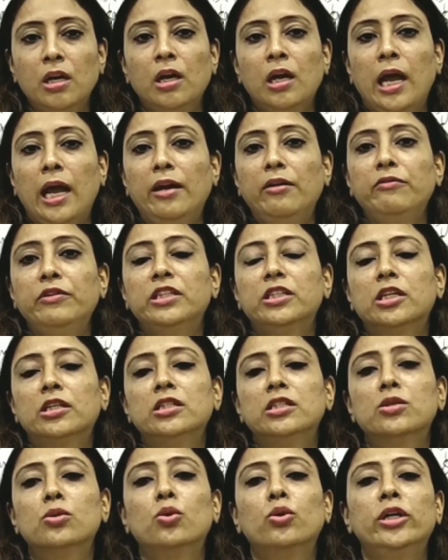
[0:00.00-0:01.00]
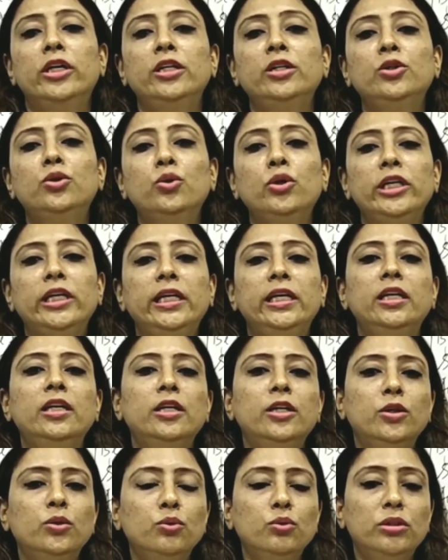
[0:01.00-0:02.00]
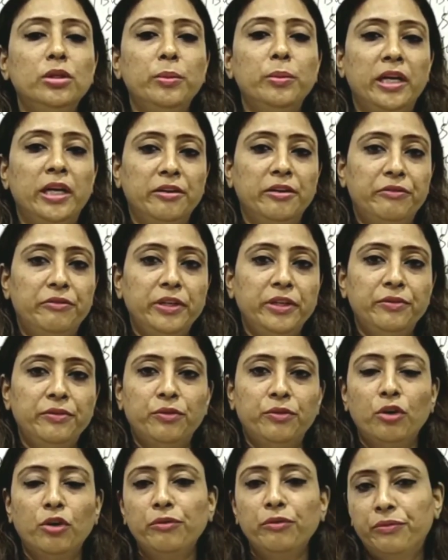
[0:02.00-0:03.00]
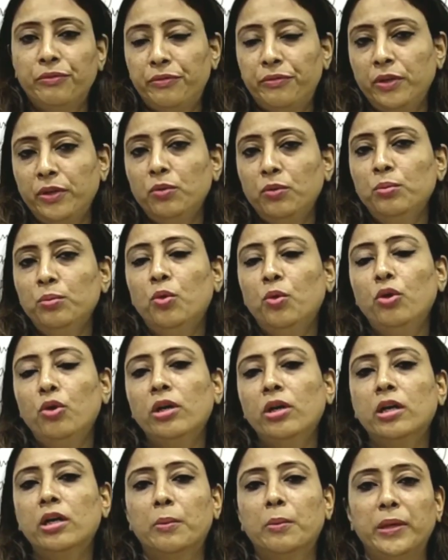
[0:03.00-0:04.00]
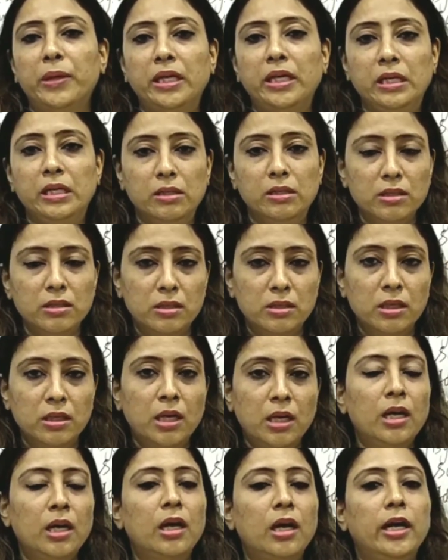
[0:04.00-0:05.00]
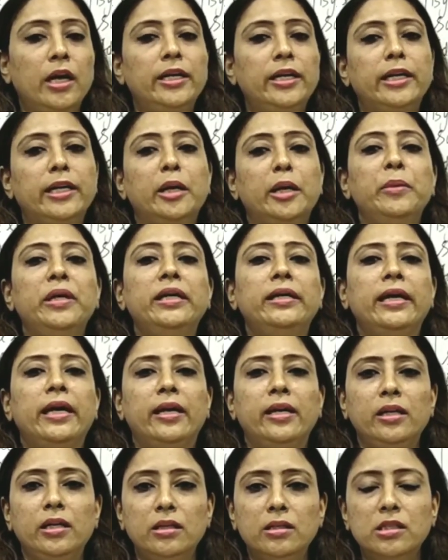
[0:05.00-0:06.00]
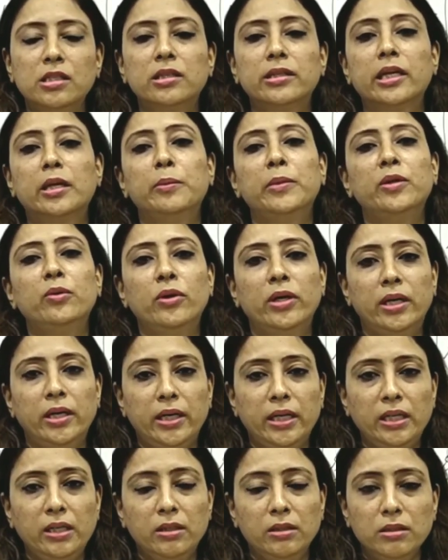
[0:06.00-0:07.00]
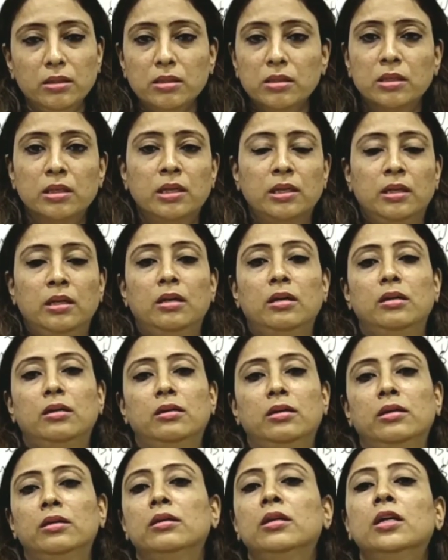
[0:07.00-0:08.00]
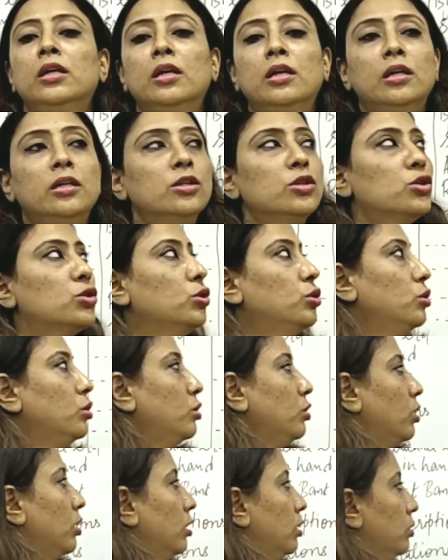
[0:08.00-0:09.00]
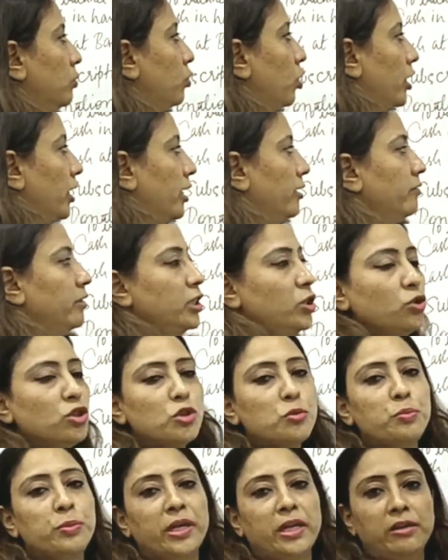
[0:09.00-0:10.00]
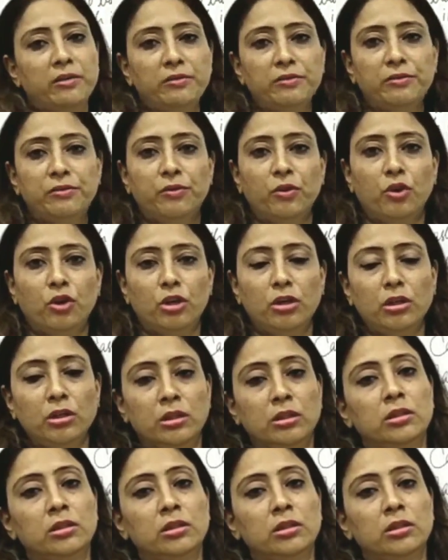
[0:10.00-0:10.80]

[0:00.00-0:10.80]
and which is going to yield you the benefit for few more coming years. It can be 10 years, it can be 20 years. So whatever you spend for